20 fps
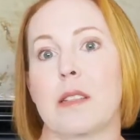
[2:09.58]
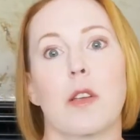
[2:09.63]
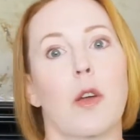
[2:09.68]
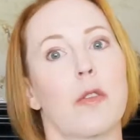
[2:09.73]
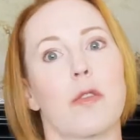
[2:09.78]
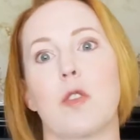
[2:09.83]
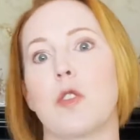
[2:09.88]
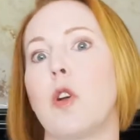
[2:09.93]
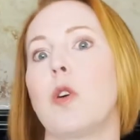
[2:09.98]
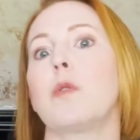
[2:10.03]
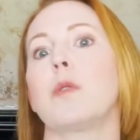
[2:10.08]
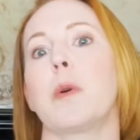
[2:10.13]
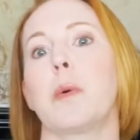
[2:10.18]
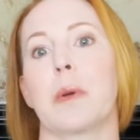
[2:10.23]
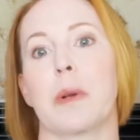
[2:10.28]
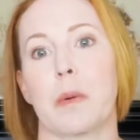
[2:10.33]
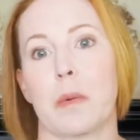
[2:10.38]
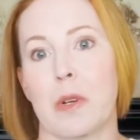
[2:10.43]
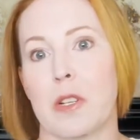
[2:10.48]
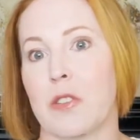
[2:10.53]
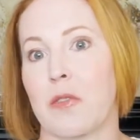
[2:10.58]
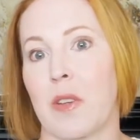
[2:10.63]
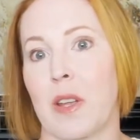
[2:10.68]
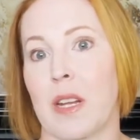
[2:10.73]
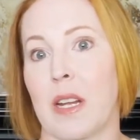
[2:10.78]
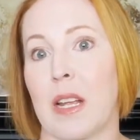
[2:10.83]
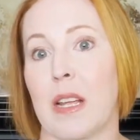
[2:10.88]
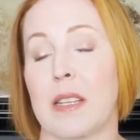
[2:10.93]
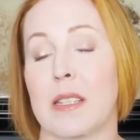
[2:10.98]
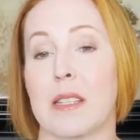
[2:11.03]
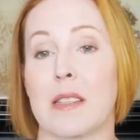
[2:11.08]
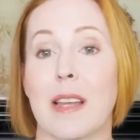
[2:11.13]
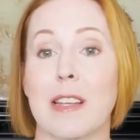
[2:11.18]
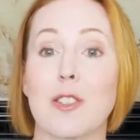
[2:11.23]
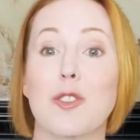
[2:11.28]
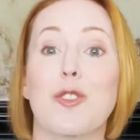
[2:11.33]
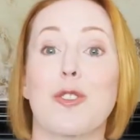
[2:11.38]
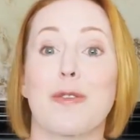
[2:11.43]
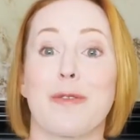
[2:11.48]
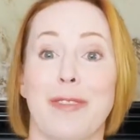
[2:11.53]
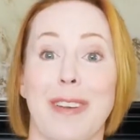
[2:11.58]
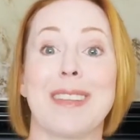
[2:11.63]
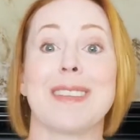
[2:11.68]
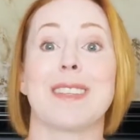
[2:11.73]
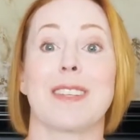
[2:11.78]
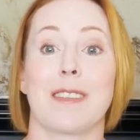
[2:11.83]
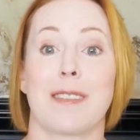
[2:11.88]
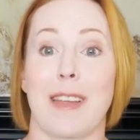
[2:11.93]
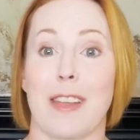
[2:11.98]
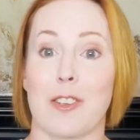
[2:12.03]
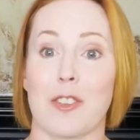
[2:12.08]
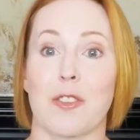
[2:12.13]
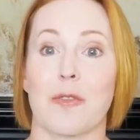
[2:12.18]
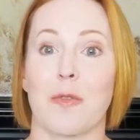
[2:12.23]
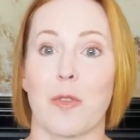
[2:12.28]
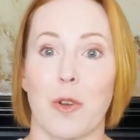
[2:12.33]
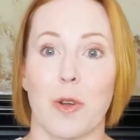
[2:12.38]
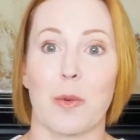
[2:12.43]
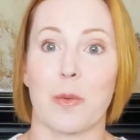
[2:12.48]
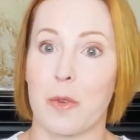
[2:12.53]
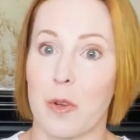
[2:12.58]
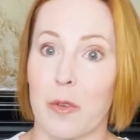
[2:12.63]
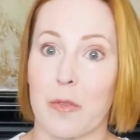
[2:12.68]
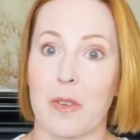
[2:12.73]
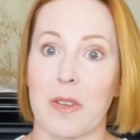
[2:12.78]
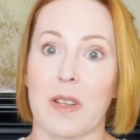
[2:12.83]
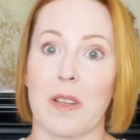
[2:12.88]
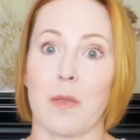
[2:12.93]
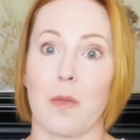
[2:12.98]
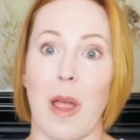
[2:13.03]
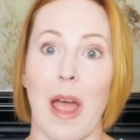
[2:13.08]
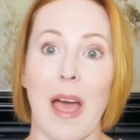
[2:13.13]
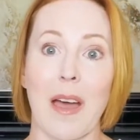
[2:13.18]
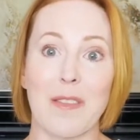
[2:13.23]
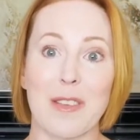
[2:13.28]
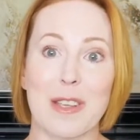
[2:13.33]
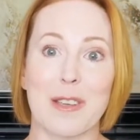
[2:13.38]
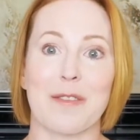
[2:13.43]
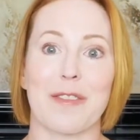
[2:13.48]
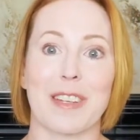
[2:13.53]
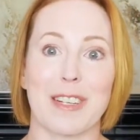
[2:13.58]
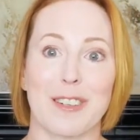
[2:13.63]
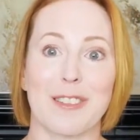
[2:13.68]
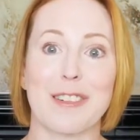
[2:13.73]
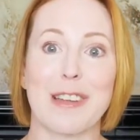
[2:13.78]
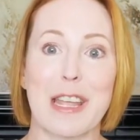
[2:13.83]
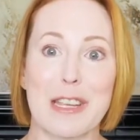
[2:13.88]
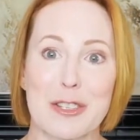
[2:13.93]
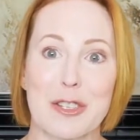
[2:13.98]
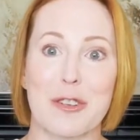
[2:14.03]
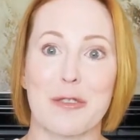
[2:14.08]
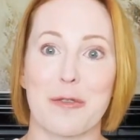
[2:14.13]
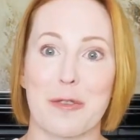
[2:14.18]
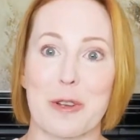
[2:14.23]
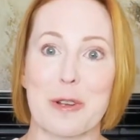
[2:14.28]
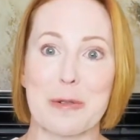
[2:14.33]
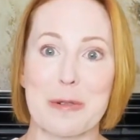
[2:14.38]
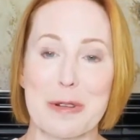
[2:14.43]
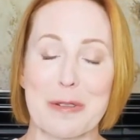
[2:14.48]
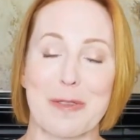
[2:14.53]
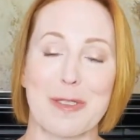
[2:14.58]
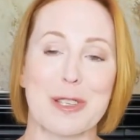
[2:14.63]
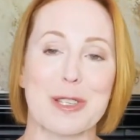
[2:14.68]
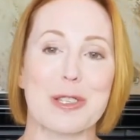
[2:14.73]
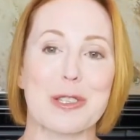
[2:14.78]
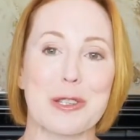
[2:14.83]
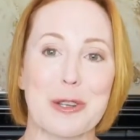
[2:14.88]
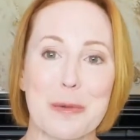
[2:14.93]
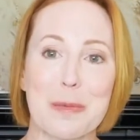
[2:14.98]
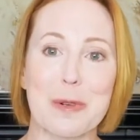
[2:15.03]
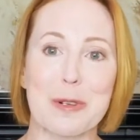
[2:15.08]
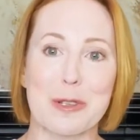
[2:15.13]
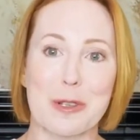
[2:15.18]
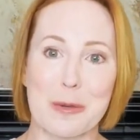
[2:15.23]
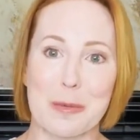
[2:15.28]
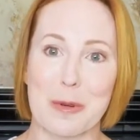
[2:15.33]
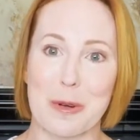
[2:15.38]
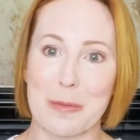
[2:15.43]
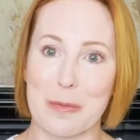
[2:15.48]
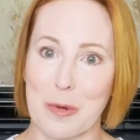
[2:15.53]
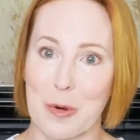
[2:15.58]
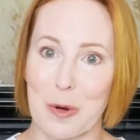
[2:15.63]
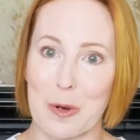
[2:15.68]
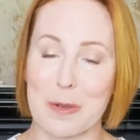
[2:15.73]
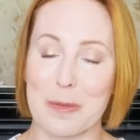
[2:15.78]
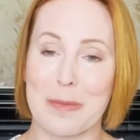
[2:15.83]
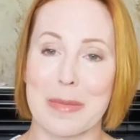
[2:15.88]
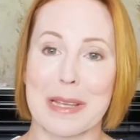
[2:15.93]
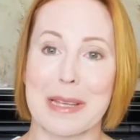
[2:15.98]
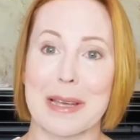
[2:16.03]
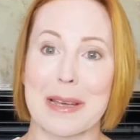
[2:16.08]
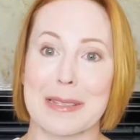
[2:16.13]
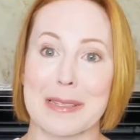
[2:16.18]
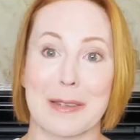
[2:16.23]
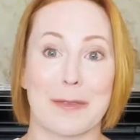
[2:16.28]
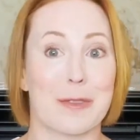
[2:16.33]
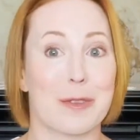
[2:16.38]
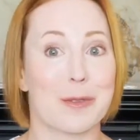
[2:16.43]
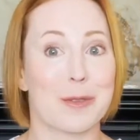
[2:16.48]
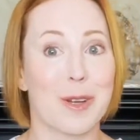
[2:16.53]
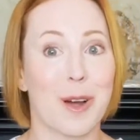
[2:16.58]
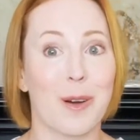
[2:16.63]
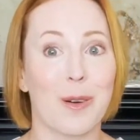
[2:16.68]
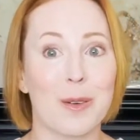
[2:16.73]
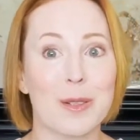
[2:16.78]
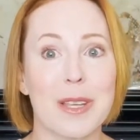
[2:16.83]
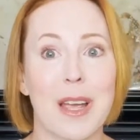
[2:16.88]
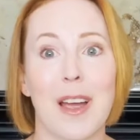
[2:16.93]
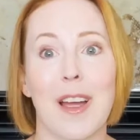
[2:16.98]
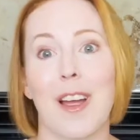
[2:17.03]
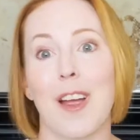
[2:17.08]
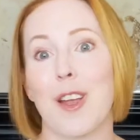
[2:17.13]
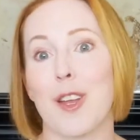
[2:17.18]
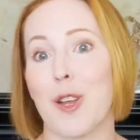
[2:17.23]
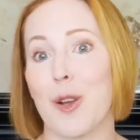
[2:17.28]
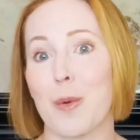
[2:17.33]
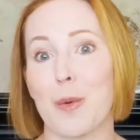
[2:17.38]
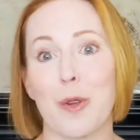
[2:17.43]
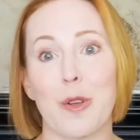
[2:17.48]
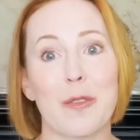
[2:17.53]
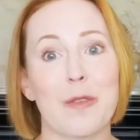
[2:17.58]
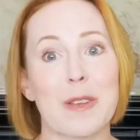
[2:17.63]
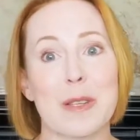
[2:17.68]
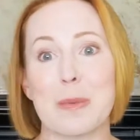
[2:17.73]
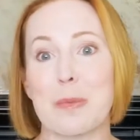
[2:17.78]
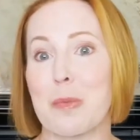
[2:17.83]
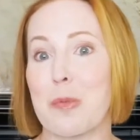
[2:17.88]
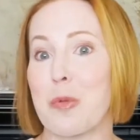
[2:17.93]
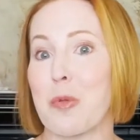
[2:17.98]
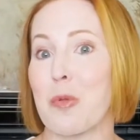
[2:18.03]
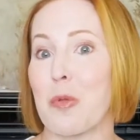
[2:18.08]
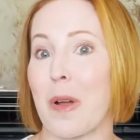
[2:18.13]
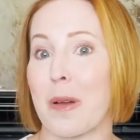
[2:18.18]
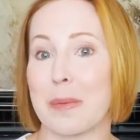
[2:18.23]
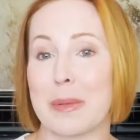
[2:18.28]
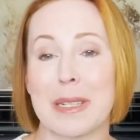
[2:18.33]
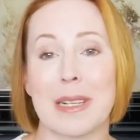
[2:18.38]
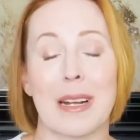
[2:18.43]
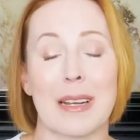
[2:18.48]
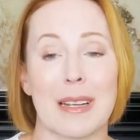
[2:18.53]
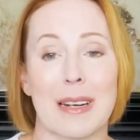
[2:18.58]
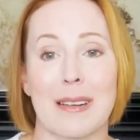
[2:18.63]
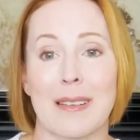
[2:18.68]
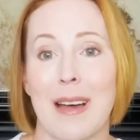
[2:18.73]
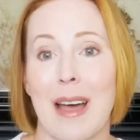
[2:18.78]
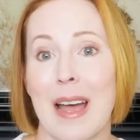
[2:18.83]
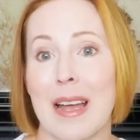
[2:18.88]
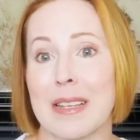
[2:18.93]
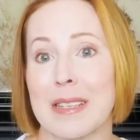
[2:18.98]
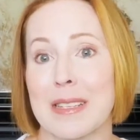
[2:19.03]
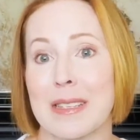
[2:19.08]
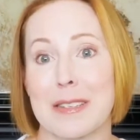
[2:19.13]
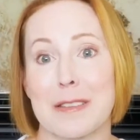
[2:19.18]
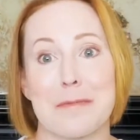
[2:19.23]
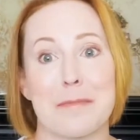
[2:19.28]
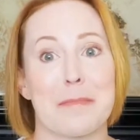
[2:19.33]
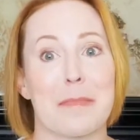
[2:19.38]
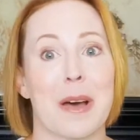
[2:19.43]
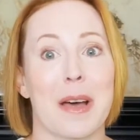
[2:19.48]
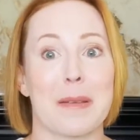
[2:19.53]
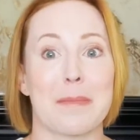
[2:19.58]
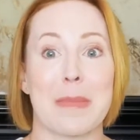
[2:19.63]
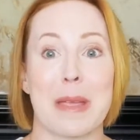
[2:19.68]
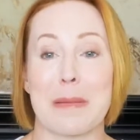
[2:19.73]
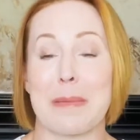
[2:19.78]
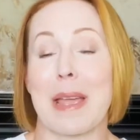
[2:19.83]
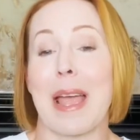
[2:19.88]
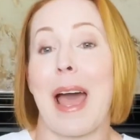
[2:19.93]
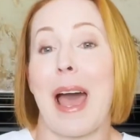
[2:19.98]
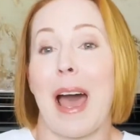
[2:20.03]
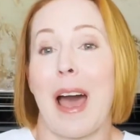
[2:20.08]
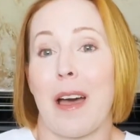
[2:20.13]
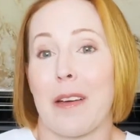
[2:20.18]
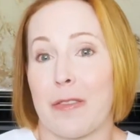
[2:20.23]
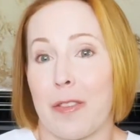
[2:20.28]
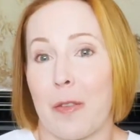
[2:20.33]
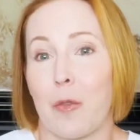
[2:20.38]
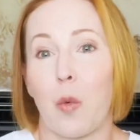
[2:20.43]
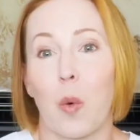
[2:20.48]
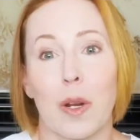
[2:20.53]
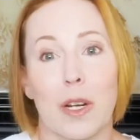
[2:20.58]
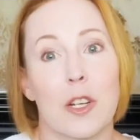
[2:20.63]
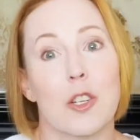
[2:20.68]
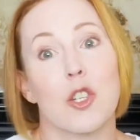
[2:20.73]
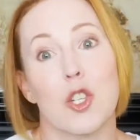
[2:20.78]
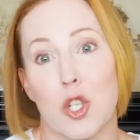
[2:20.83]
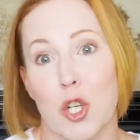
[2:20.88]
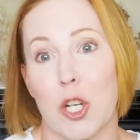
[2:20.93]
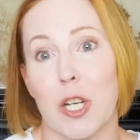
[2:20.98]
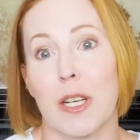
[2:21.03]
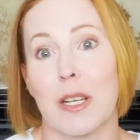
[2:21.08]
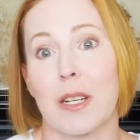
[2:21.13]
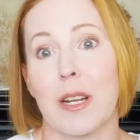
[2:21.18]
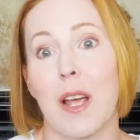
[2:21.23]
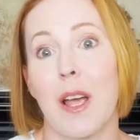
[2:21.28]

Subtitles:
so if you don't know what a ridge vent is, that's your ventilation for your roof. And having ventilation for your roof is super, super important, because if you don't, your roof is probably not gonna last but maybe half of what it should.